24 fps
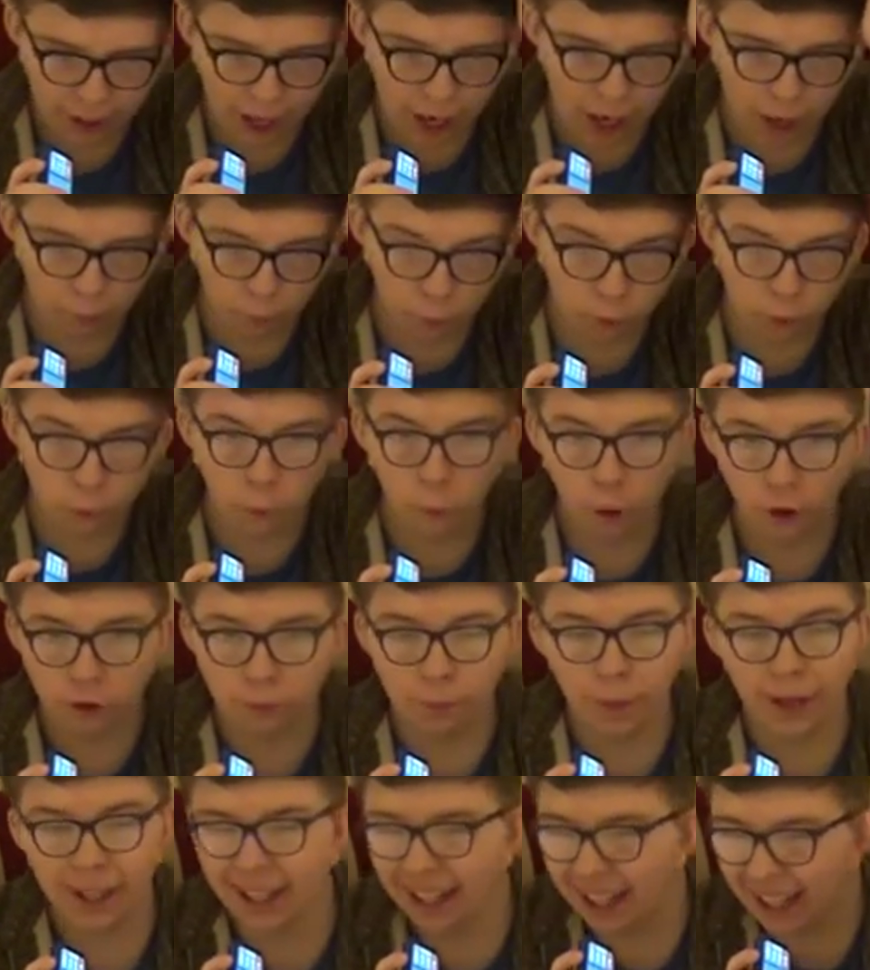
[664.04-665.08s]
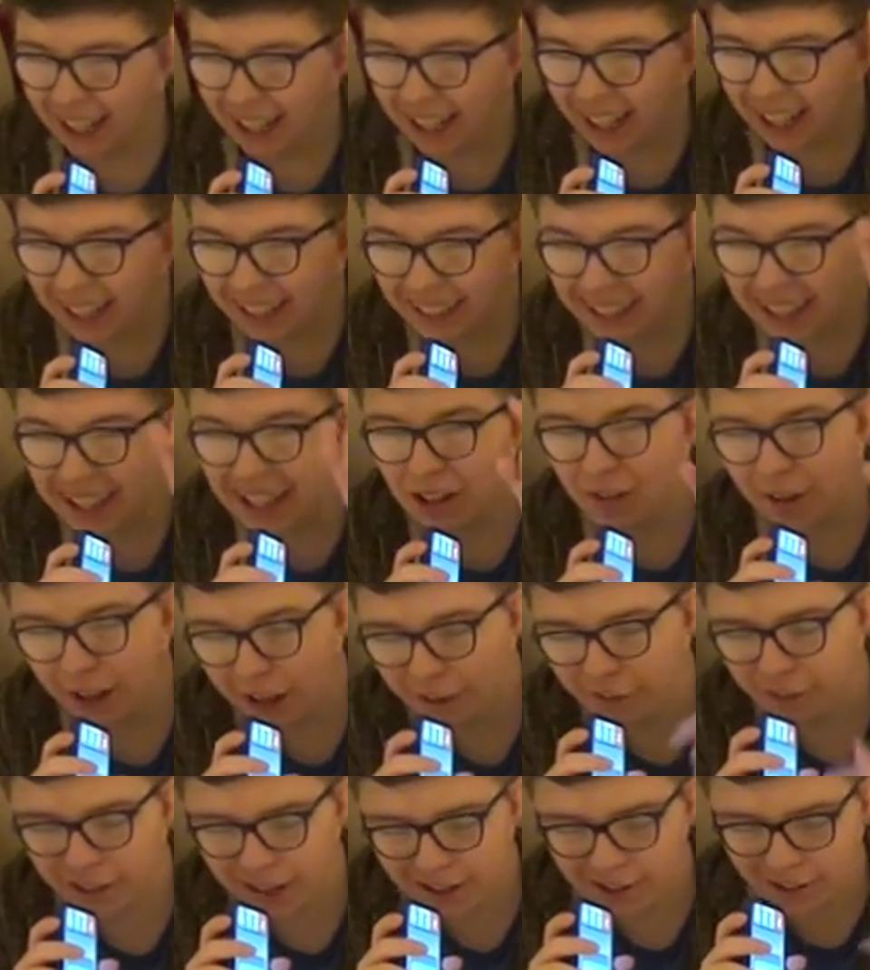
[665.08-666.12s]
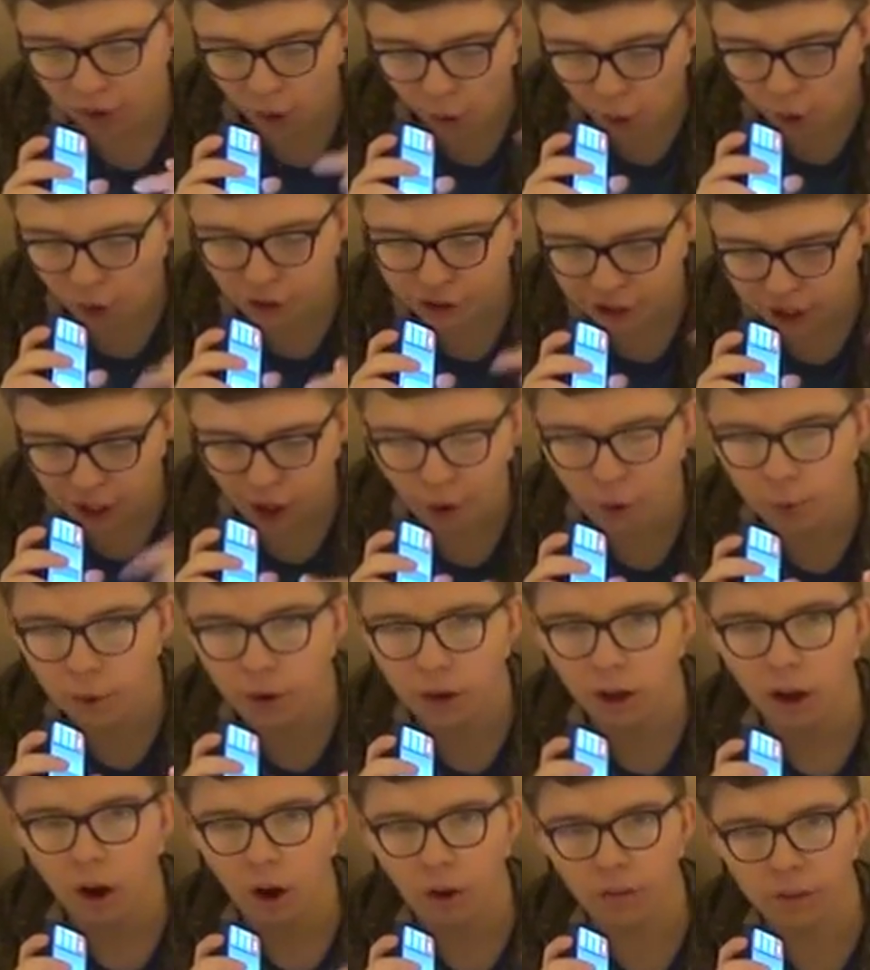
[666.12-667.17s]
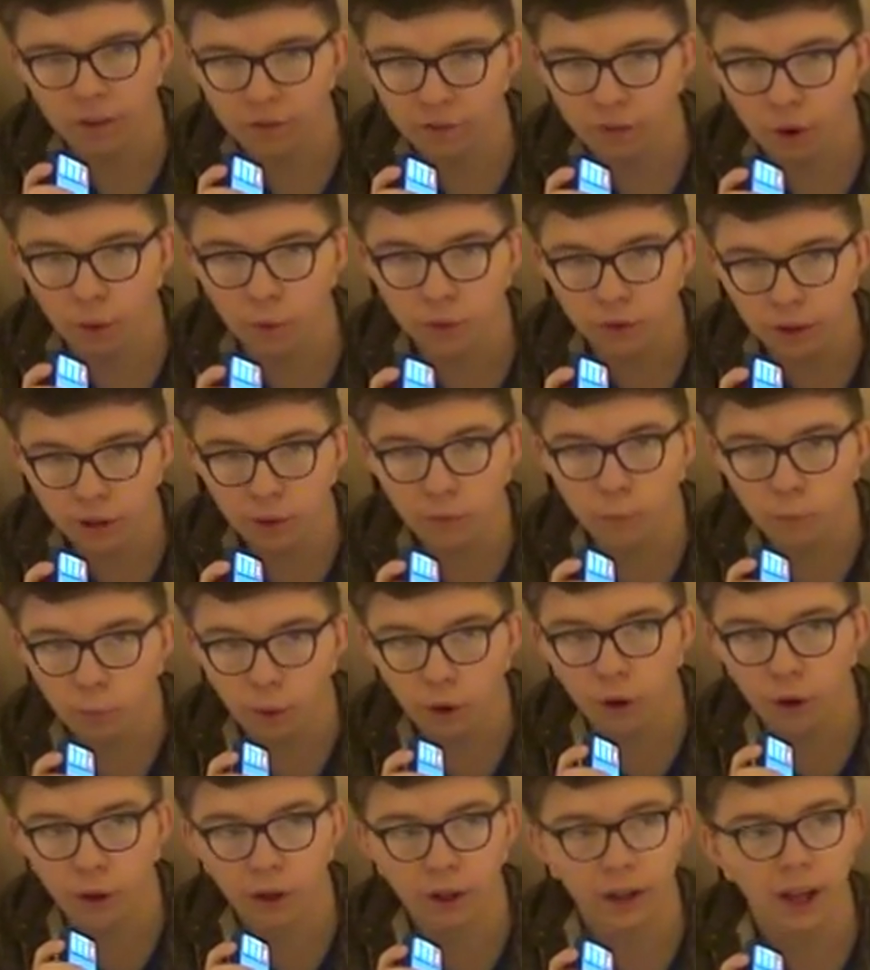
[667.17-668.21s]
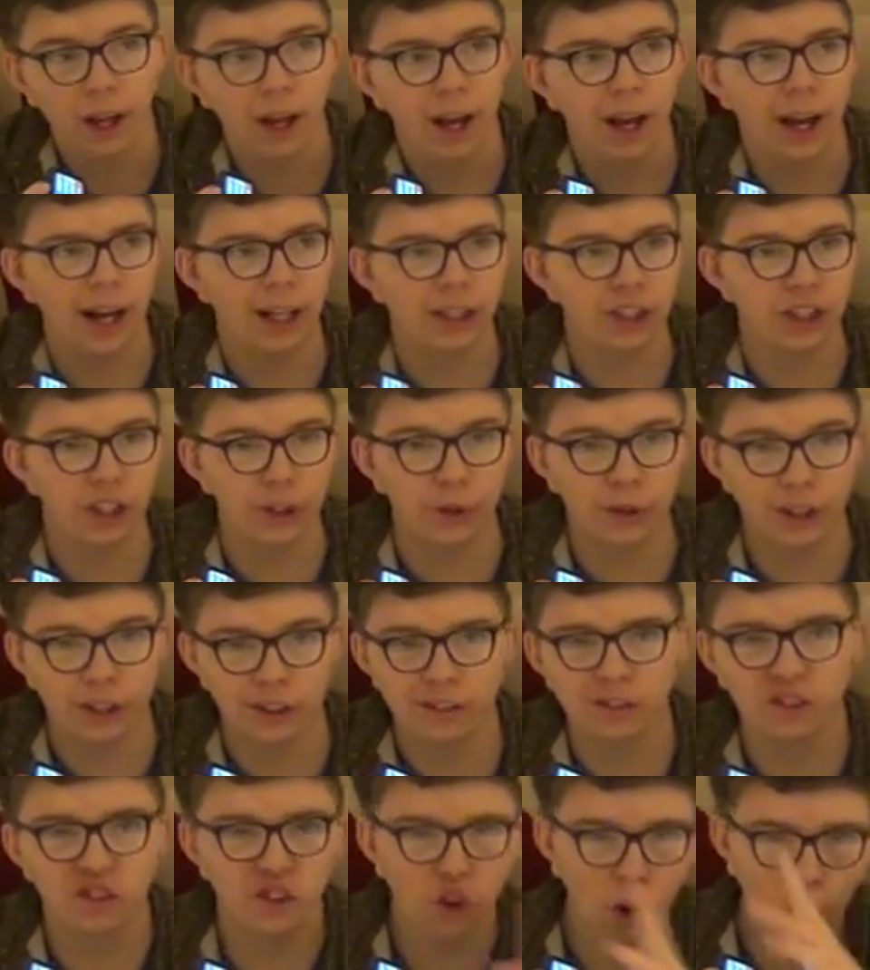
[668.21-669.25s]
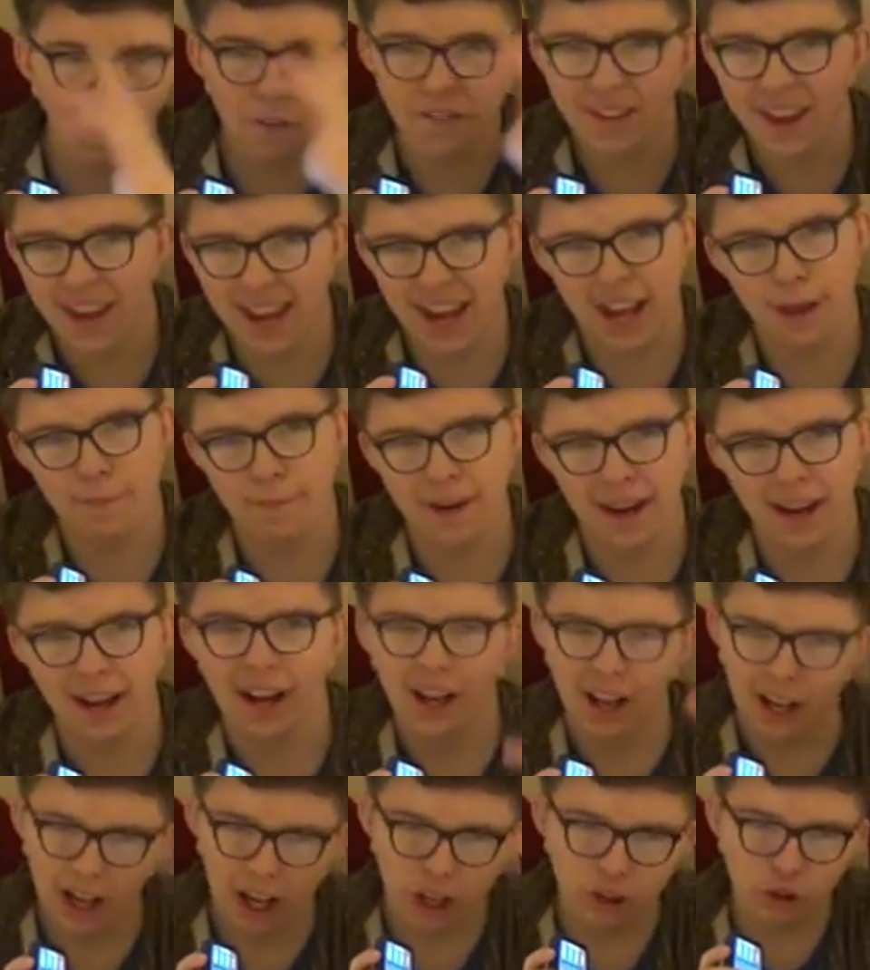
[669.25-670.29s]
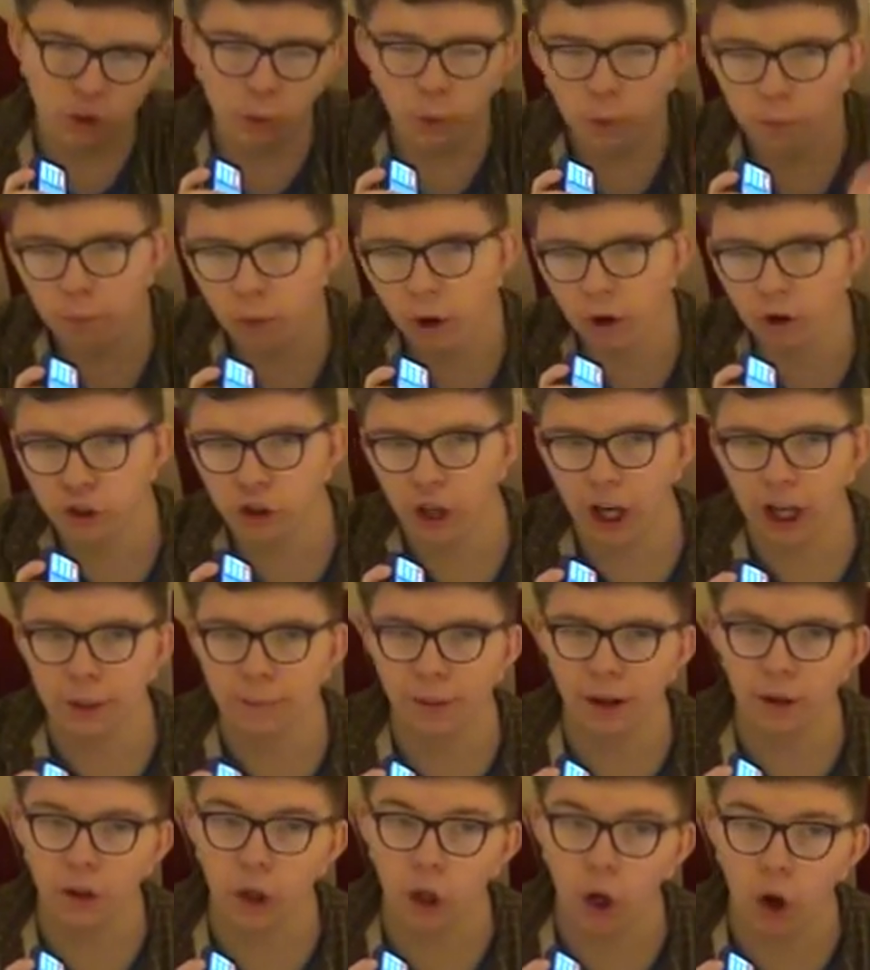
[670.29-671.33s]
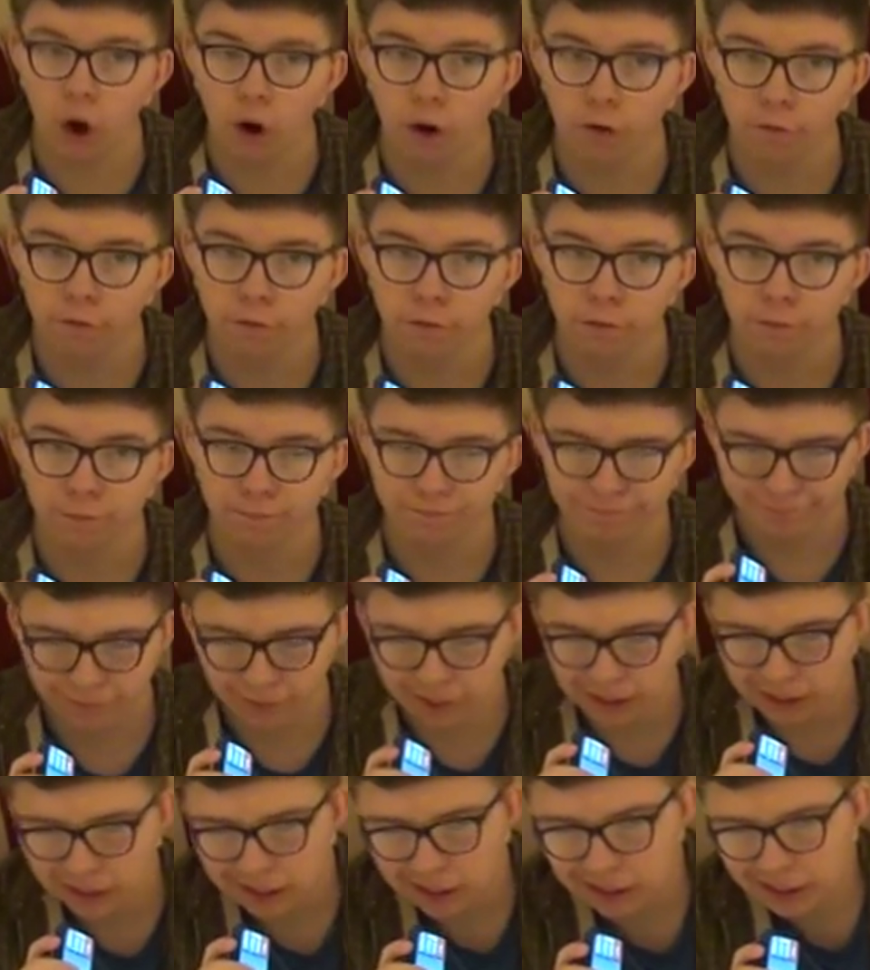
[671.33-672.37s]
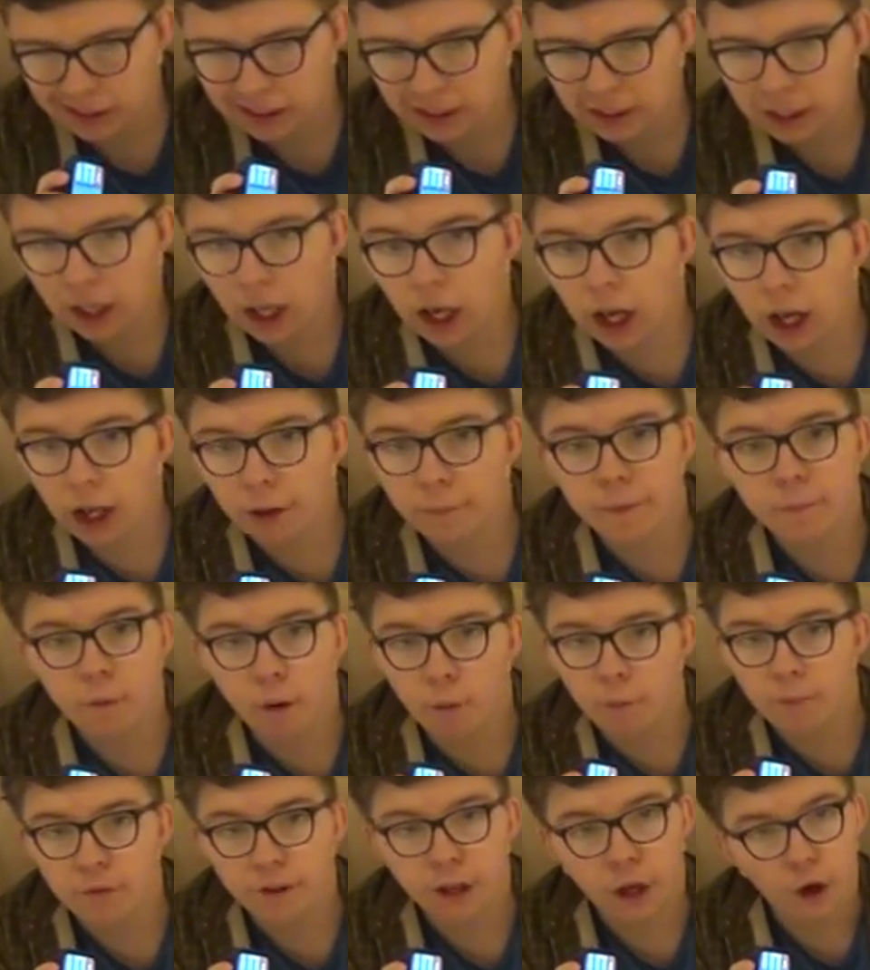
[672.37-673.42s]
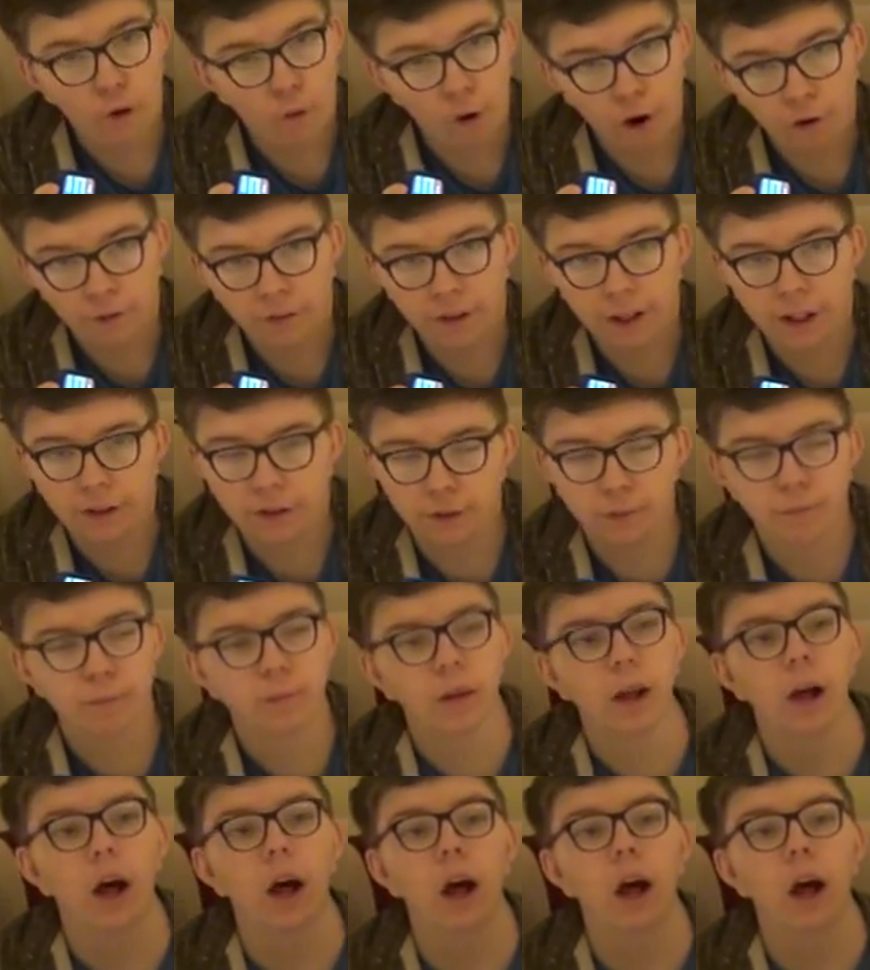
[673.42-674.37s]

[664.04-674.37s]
Harwood was Peggy. Now, if this audio on the phone didn't work, and you can sort of hear me, I do apologise about the cough. My mum's in her office.